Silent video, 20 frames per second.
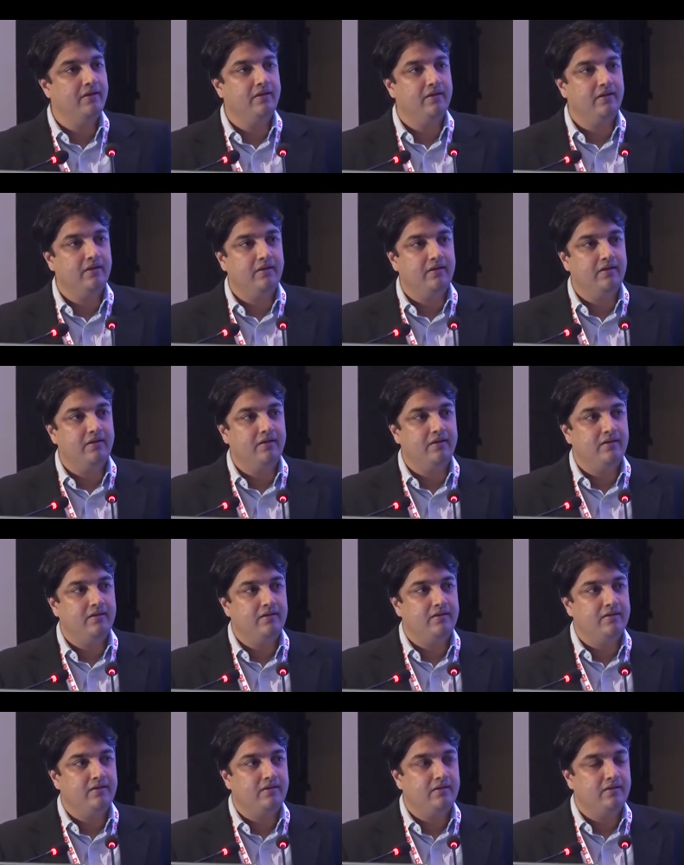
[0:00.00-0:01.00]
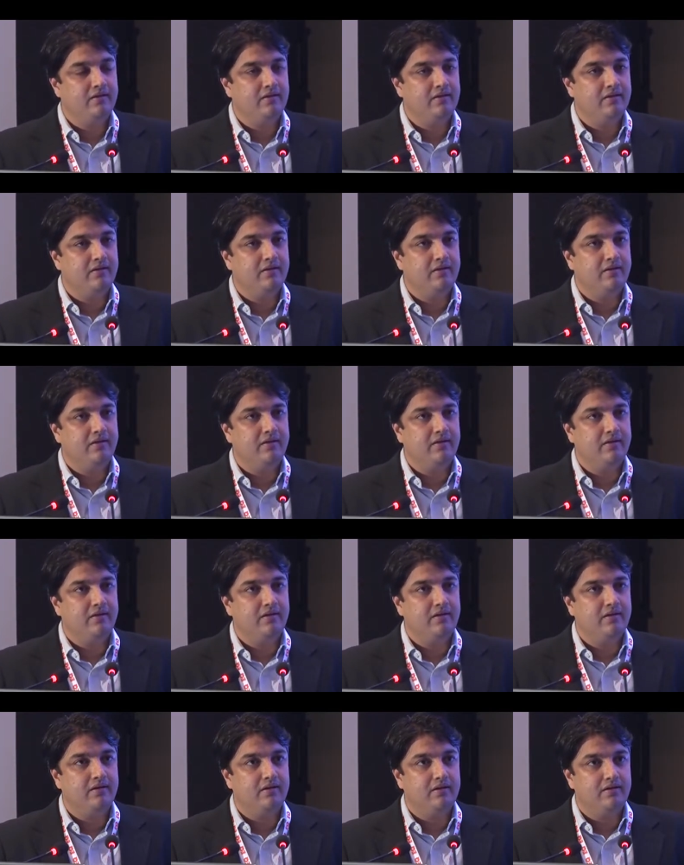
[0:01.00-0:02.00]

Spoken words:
(no one is talking)